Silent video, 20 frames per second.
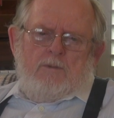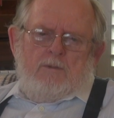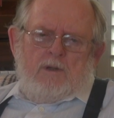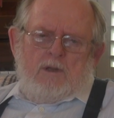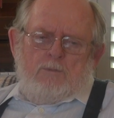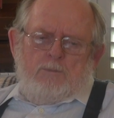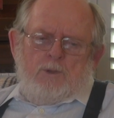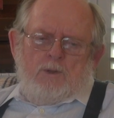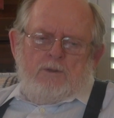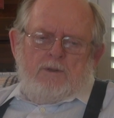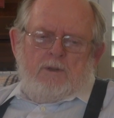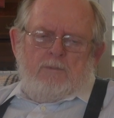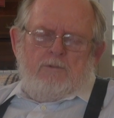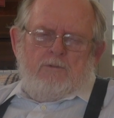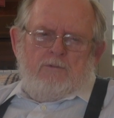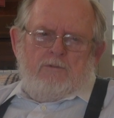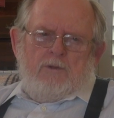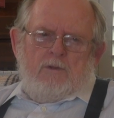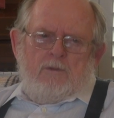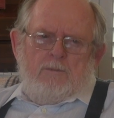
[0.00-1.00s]
when I pulled up
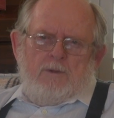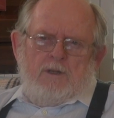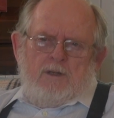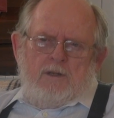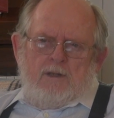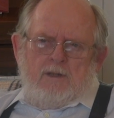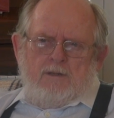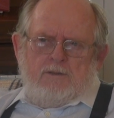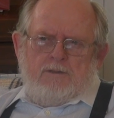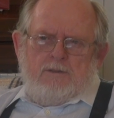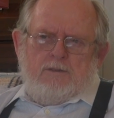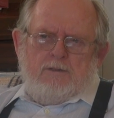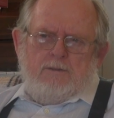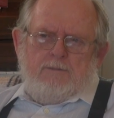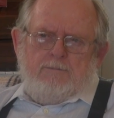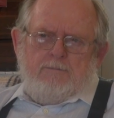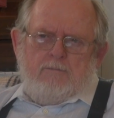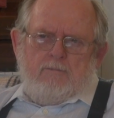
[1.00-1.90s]
in front of my house,